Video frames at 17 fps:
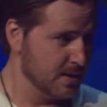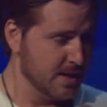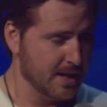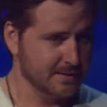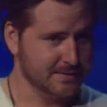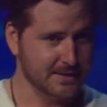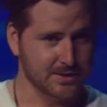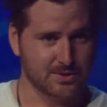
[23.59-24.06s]

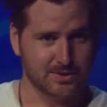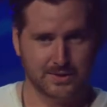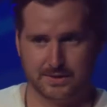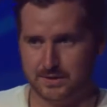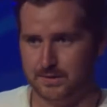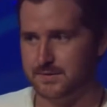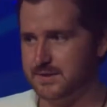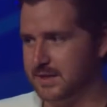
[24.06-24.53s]
essentially,
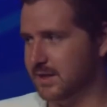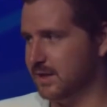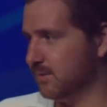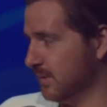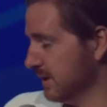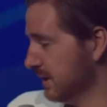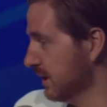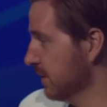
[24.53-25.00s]
as you've seen
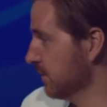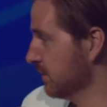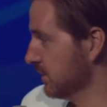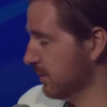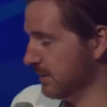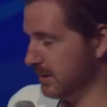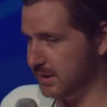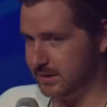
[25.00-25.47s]
what Dino's
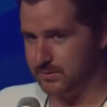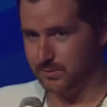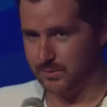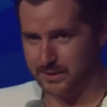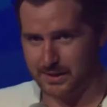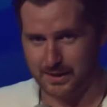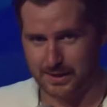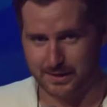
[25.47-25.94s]
doing, he's
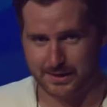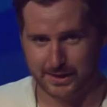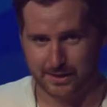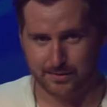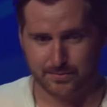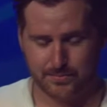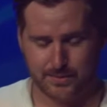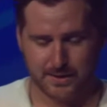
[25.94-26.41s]
working on
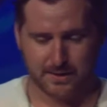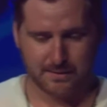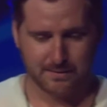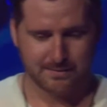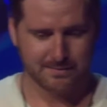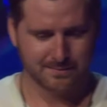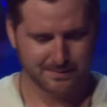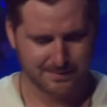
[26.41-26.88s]
layer 3.
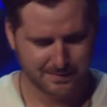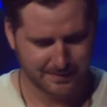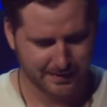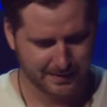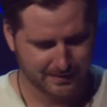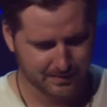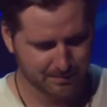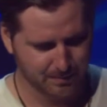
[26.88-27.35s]
Now
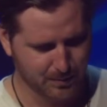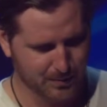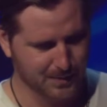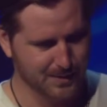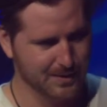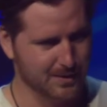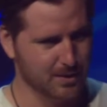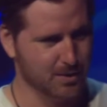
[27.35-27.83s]
that's
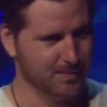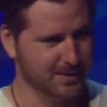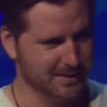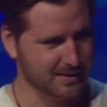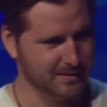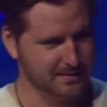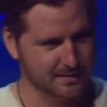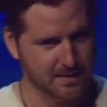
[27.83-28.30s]
important to know
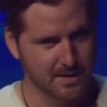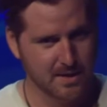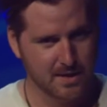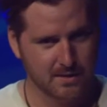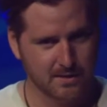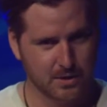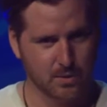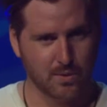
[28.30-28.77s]
because
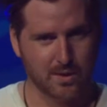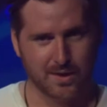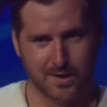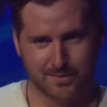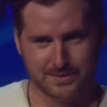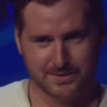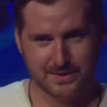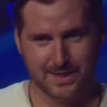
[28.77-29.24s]
you are
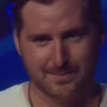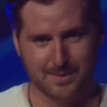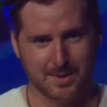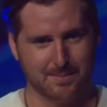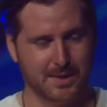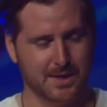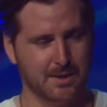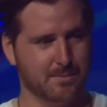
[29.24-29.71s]
always
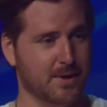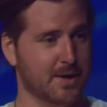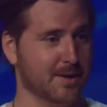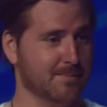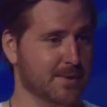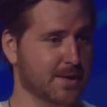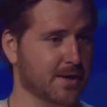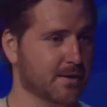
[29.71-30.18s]
limited by your
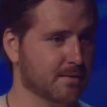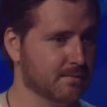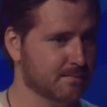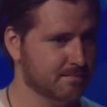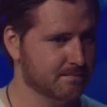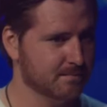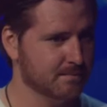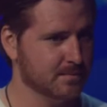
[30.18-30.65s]
bottom layer.
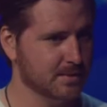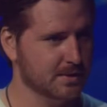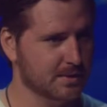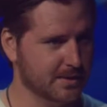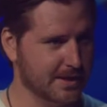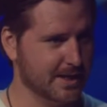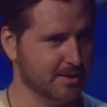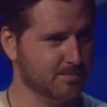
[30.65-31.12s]

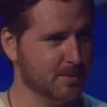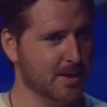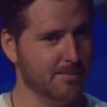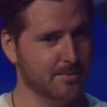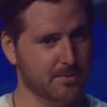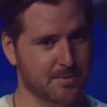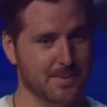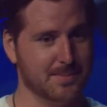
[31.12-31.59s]
You guys
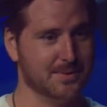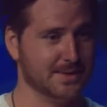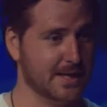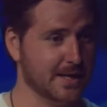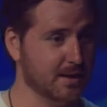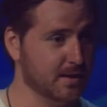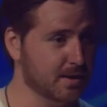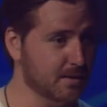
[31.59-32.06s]
probably remember
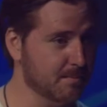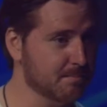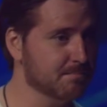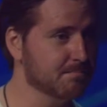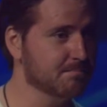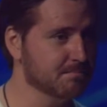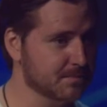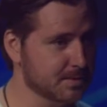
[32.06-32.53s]

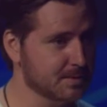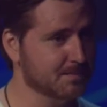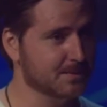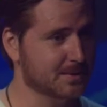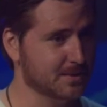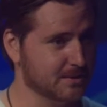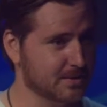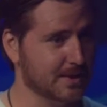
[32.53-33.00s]
dial-up. It's
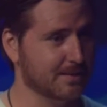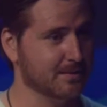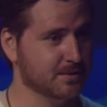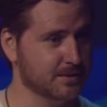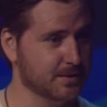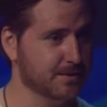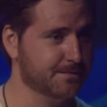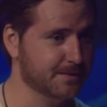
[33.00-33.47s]
because you have a
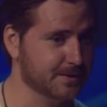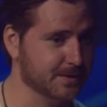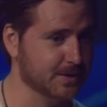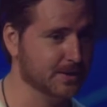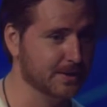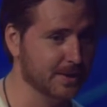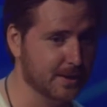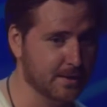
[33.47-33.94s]
slow
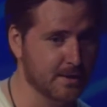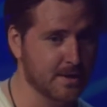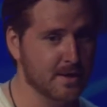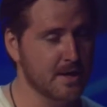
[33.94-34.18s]
physical layer.